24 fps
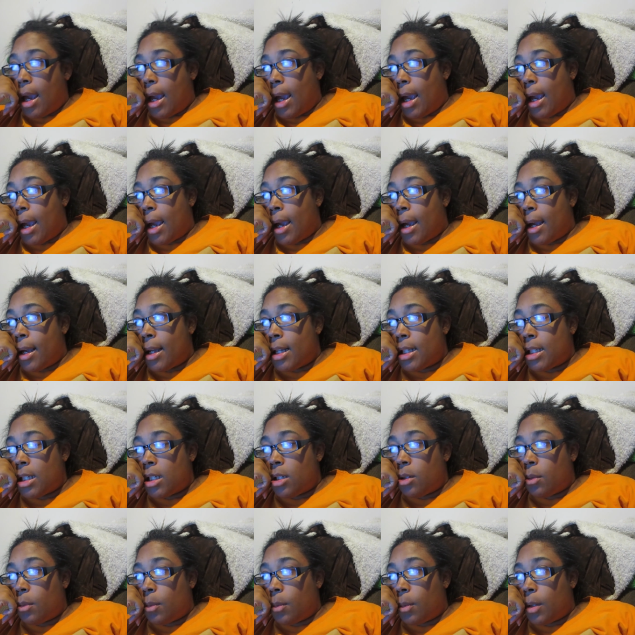
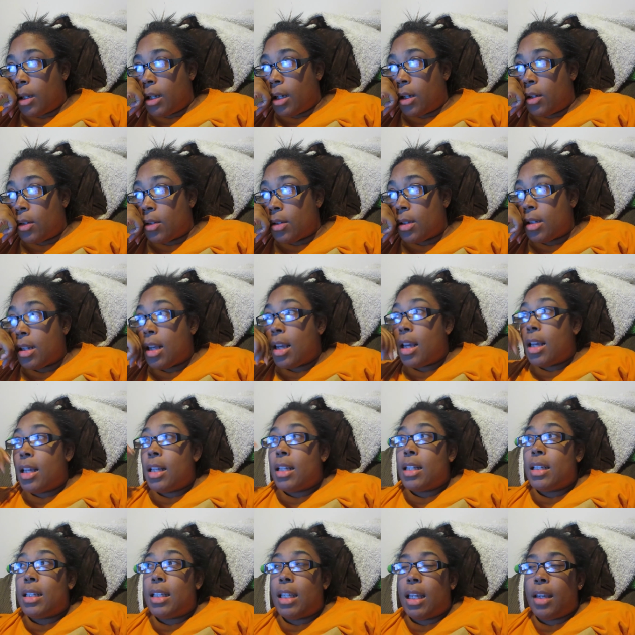And what else?
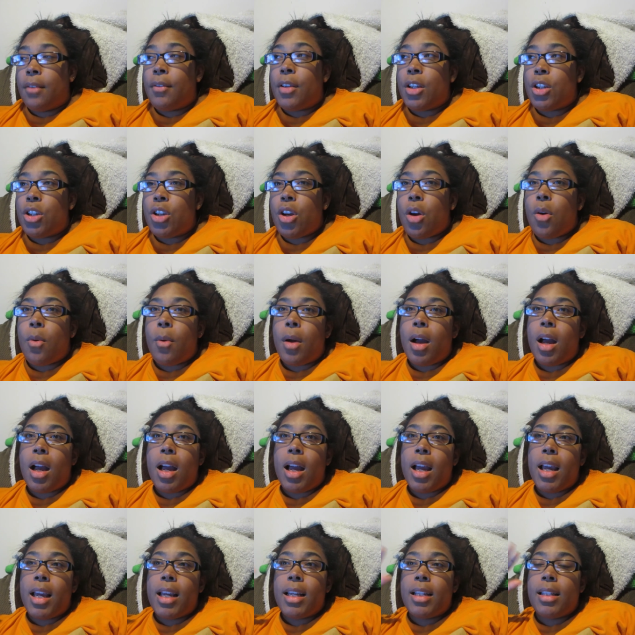TV show
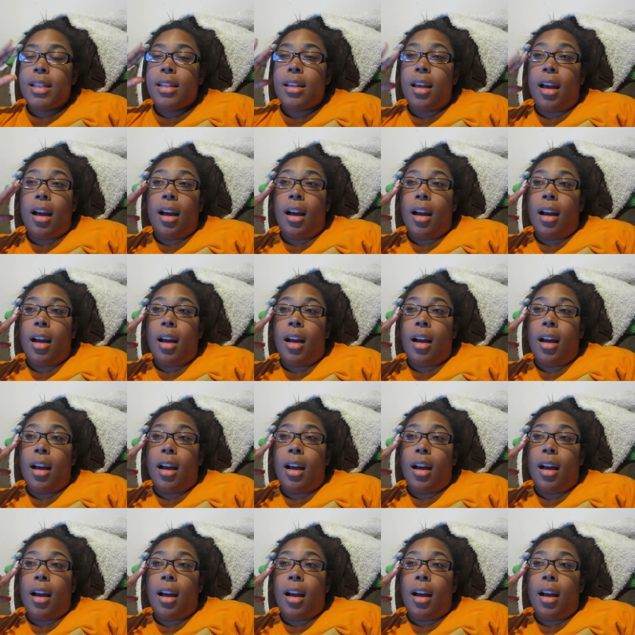wise,